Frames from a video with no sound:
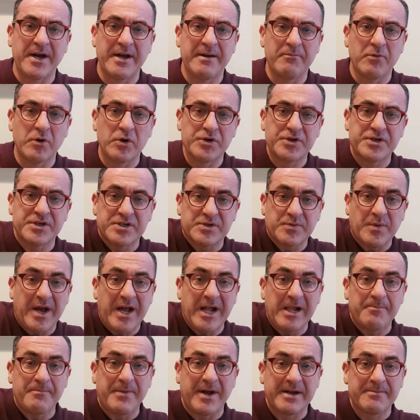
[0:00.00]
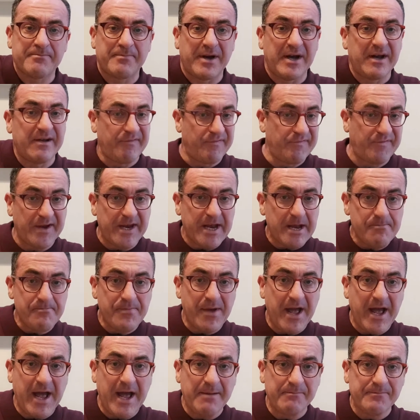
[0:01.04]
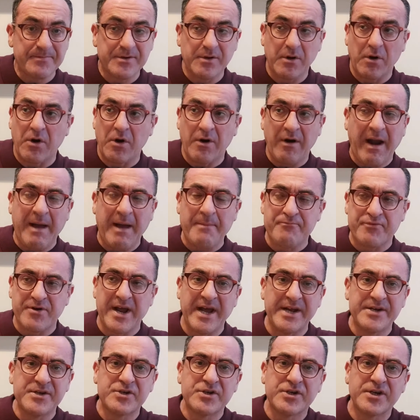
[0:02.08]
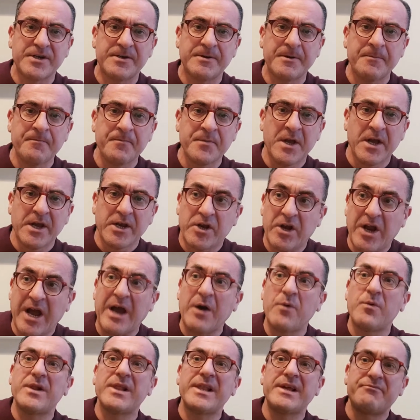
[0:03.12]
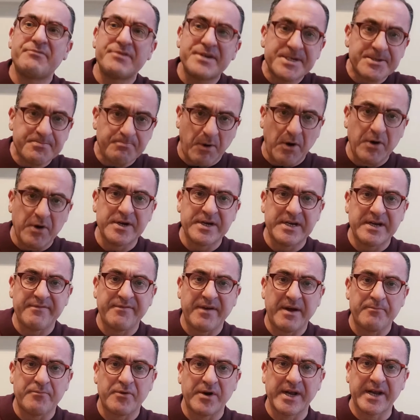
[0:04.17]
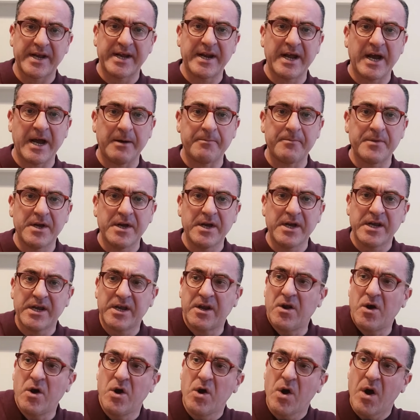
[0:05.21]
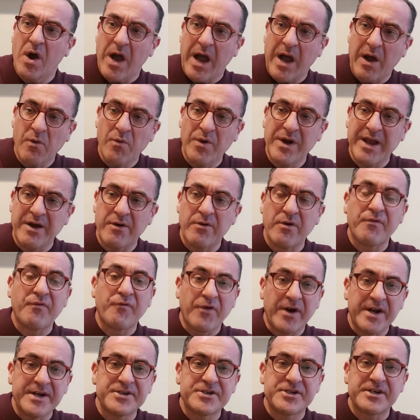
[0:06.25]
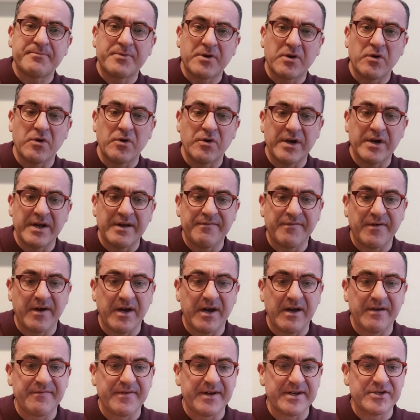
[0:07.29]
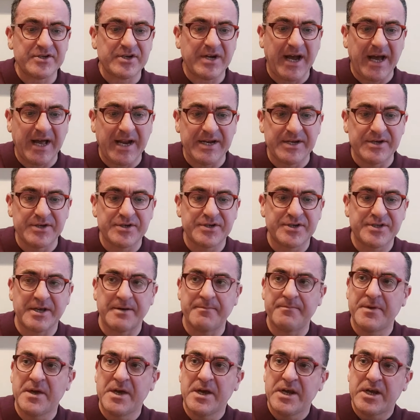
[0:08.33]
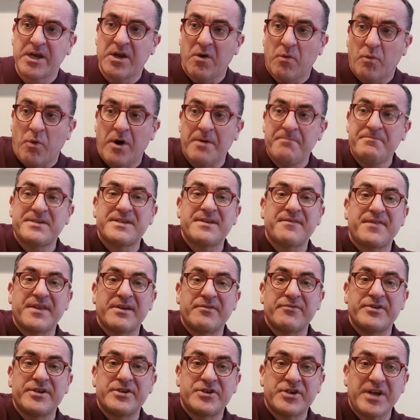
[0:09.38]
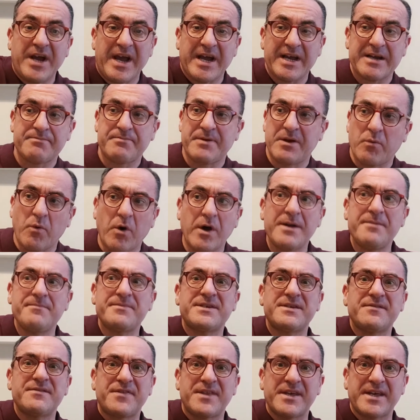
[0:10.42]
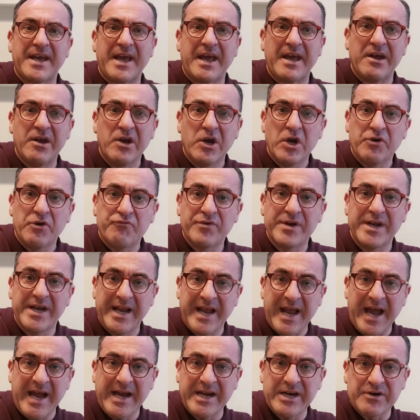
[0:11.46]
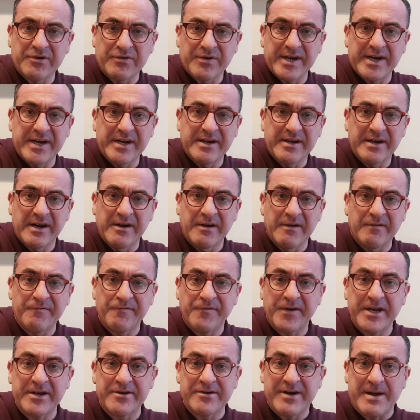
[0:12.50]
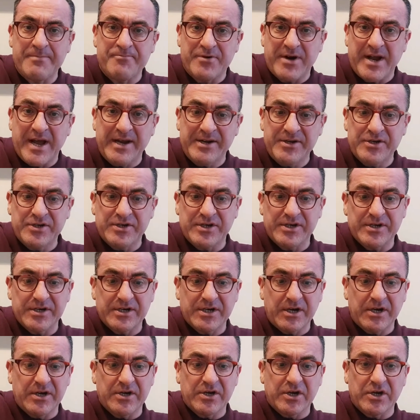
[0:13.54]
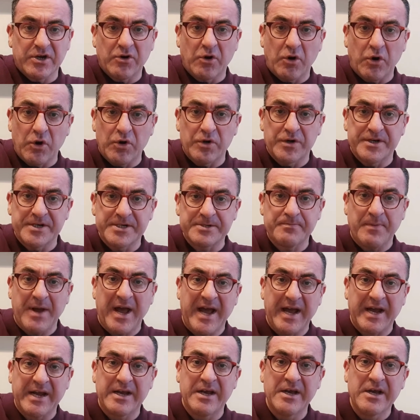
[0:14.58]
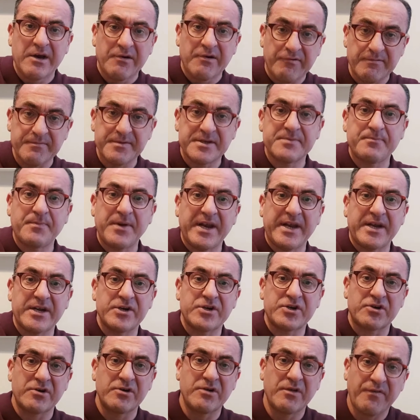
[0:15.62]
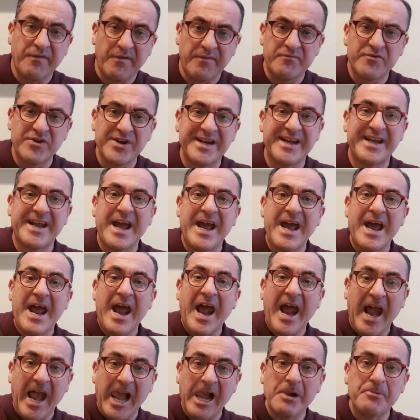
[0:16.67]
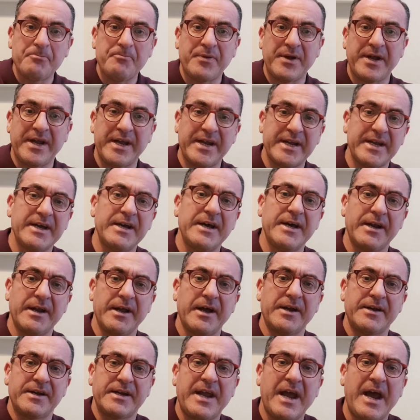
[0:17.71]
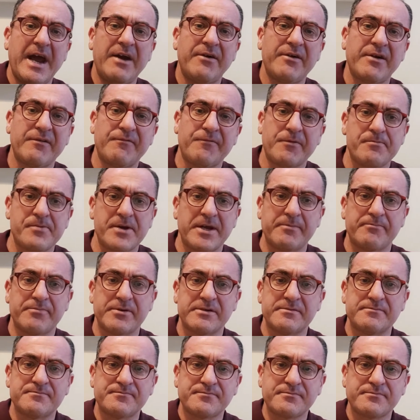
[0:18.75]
emotions. We're held back by fear, perhaps, or apprehension. How will they respond if I bring it up? How will our friendship go if I challenge them? What happens if they reject me? What happens if they get really angry? And the fear and apprehension can hold us back from speaking truth, from really helping and caring for people.